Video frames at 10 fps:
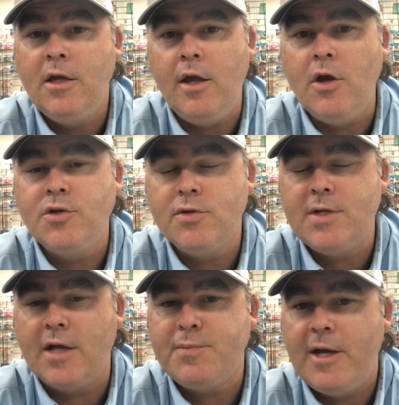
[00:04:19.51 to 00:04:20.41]
Your usual
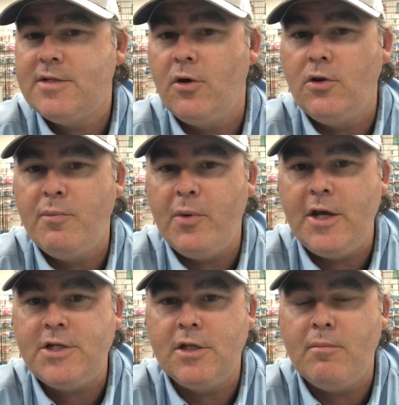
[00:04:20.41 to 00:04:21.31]
suspects are on the
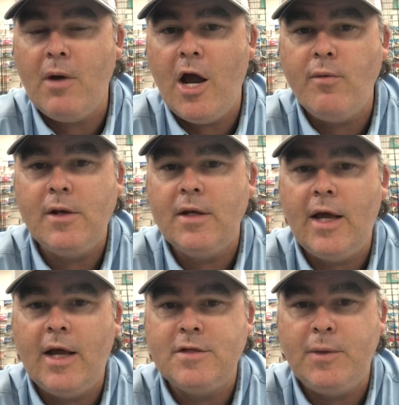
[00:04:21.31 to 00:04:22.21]
beach at the moment.
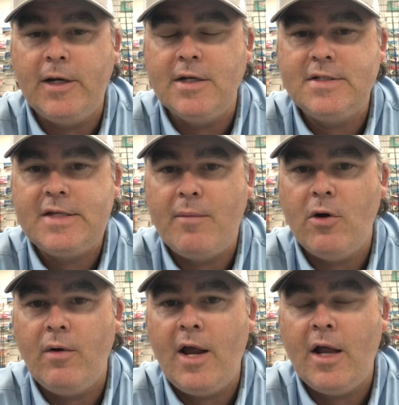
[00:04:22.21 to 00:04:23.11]
There's plenty of
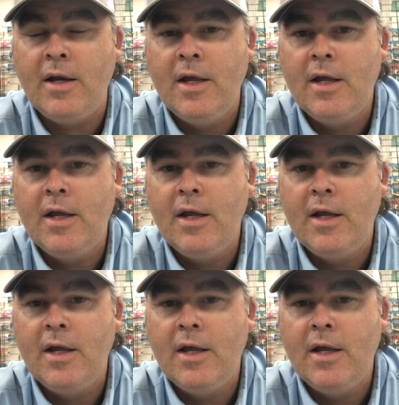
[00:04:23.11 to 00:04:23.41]
salmon around.